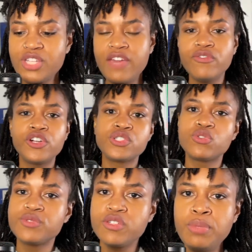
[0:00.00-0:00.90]
diverse
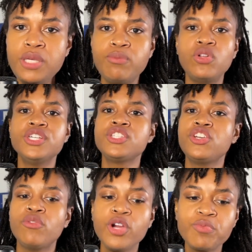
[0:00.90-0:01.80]
groups of people
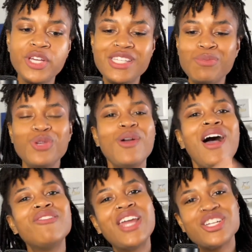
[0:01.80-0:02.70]
into your workplace, but you
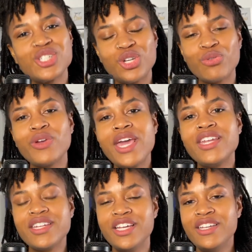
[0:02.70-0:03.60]
haven't actually
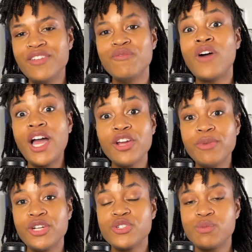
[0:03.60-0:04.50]
created an
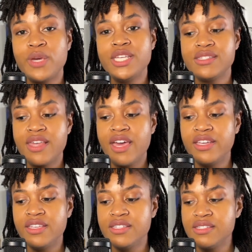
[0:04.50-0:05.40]
environment or space
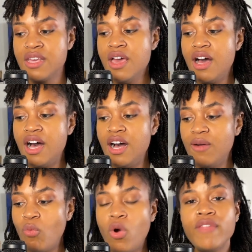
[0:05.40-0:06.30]
that is
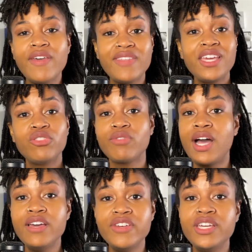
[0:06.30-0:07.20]
one that they can
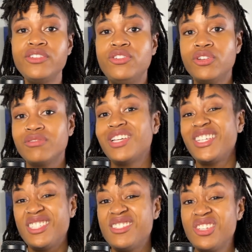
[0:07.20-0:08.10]
thrive in, you're
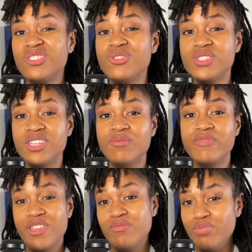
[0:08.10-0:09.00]
likely to lose
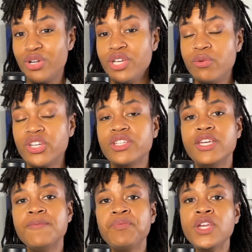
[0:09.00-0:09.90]
them and pretty
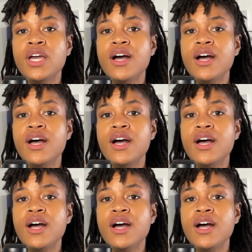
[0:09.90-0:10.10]
quickly.